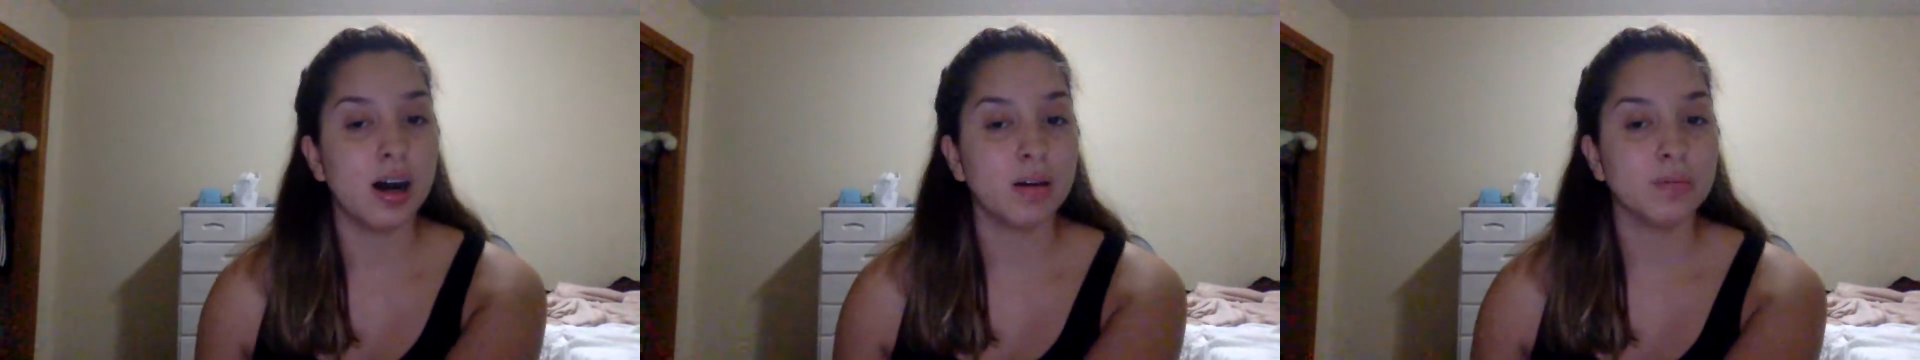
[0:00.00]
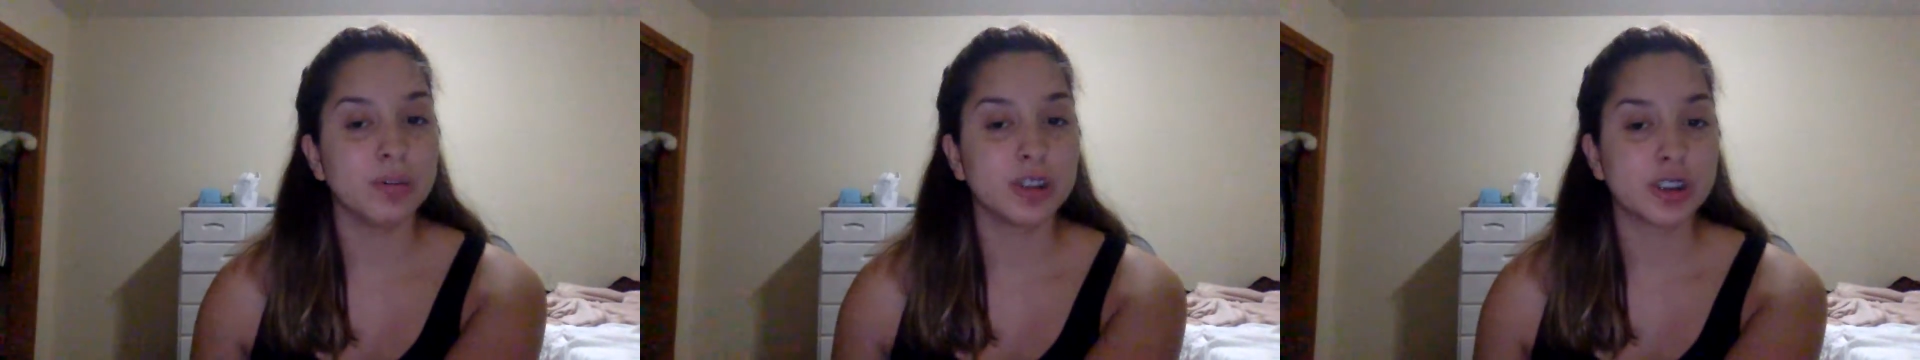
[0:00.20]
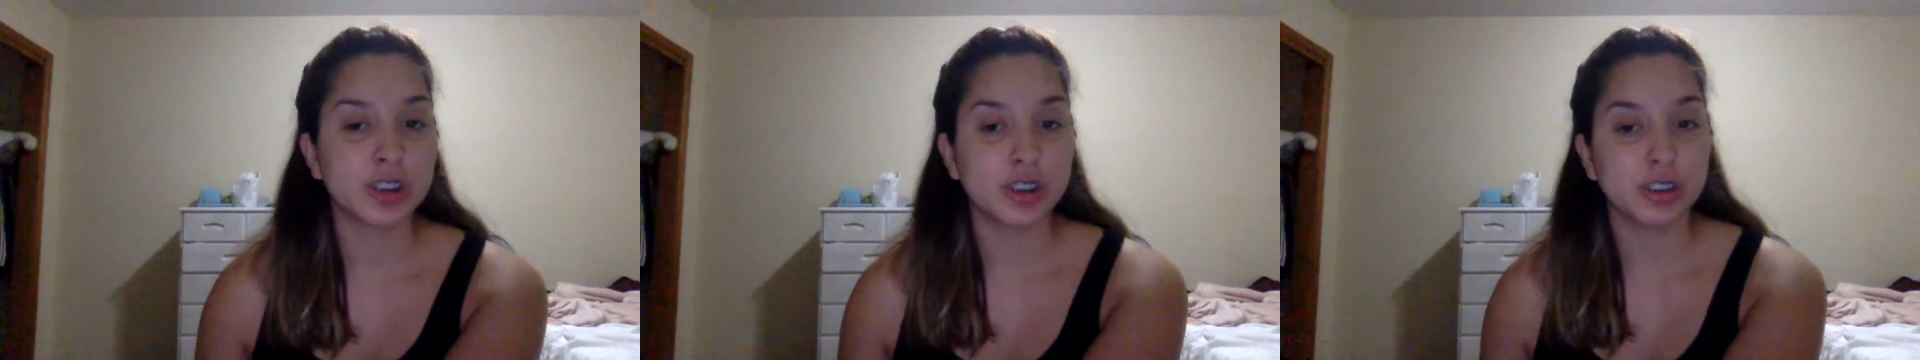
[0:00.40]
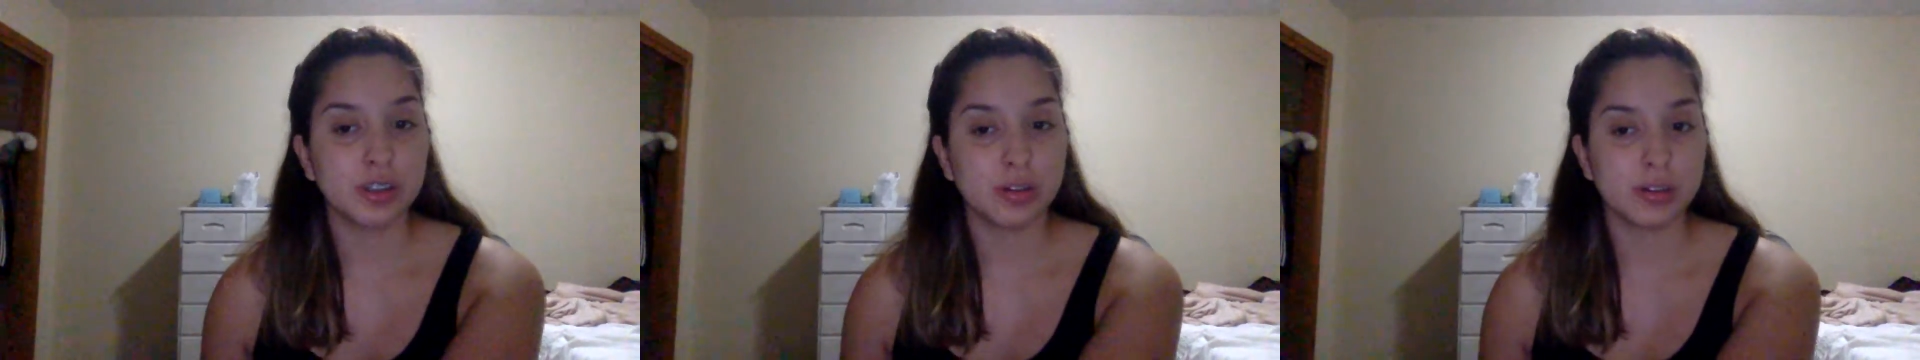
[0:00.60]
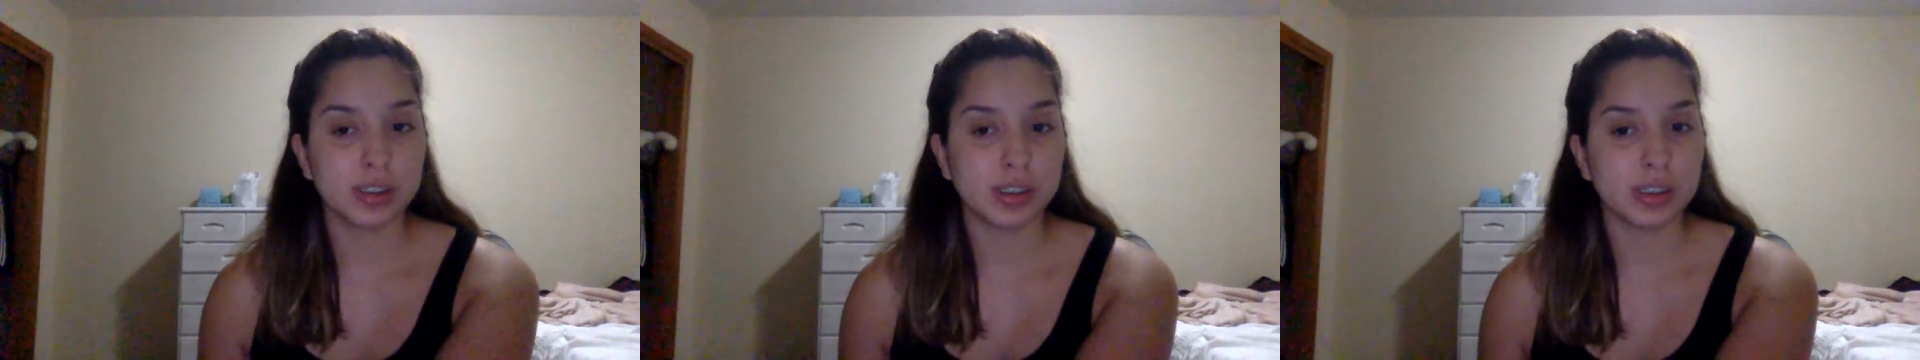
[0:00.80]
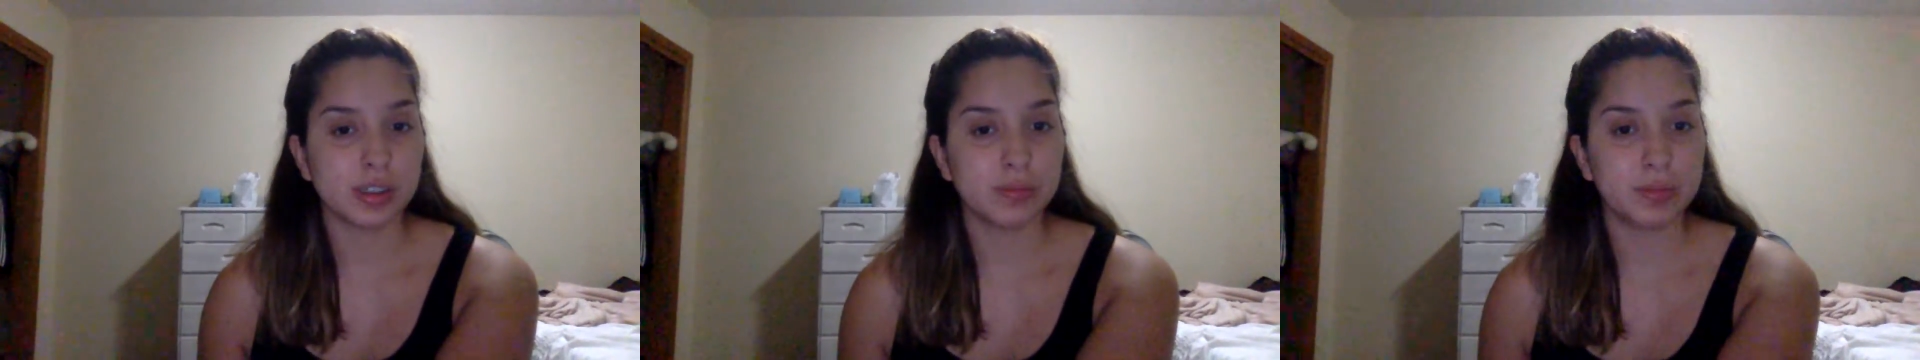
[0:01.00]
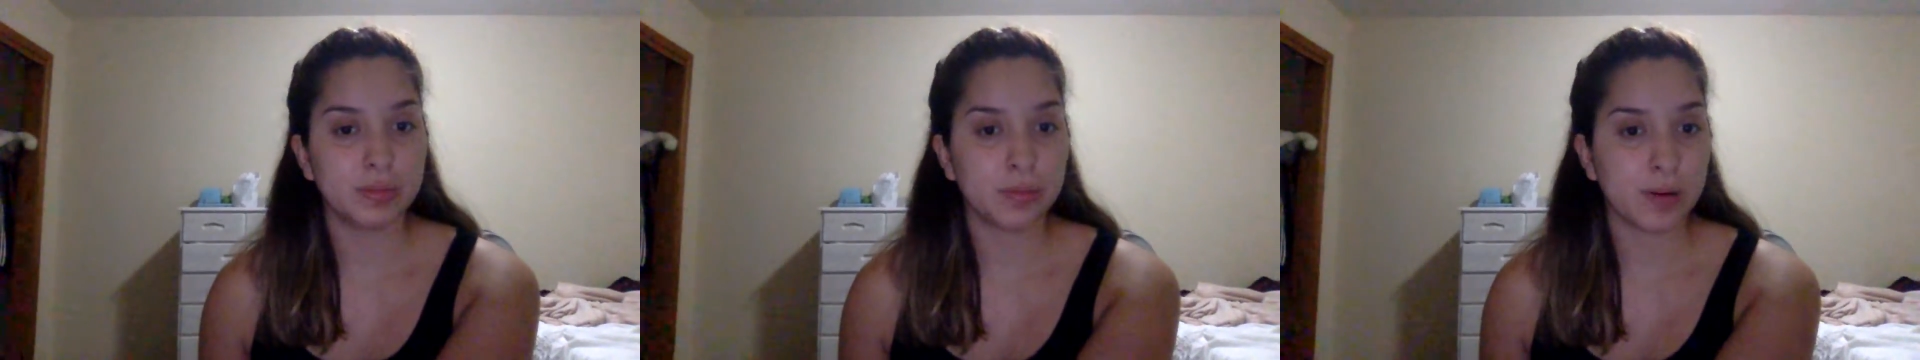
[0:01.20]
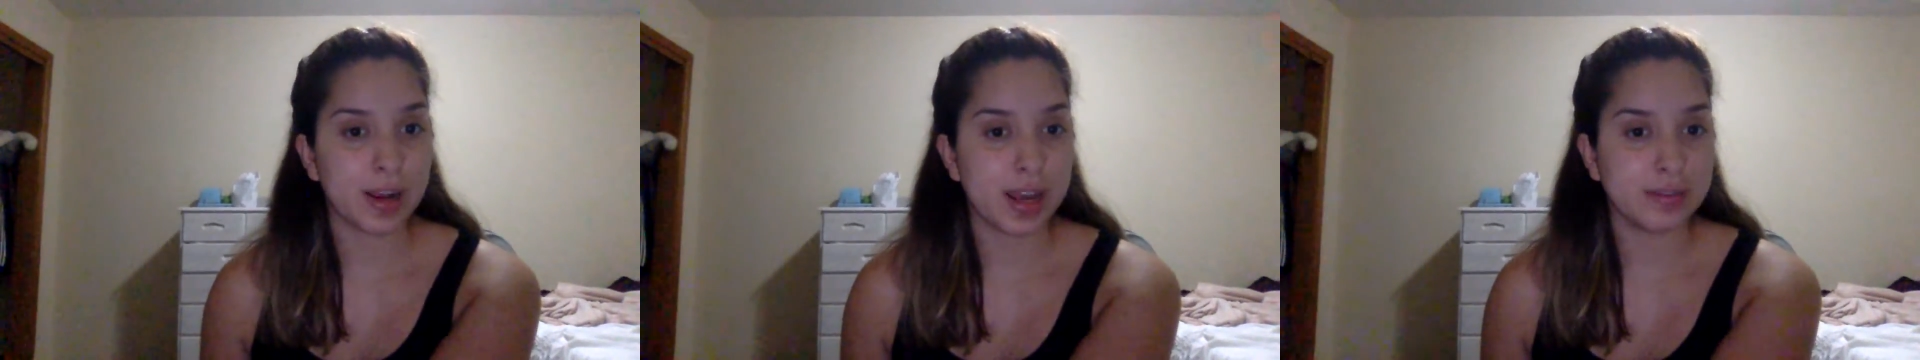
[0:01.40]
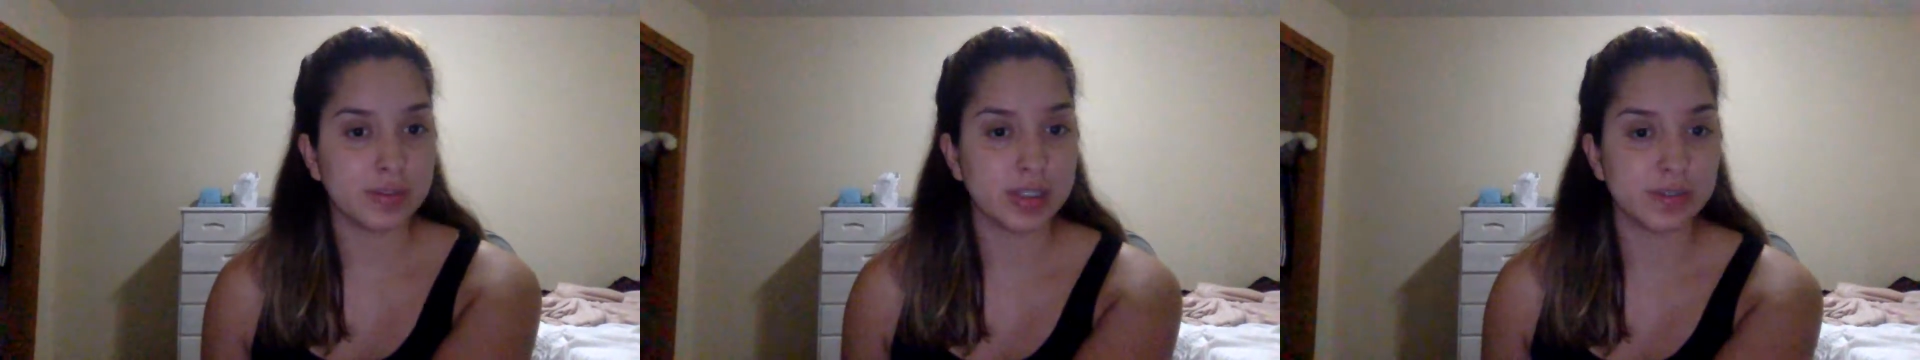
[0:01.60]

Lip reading: which, is a little bit more heavy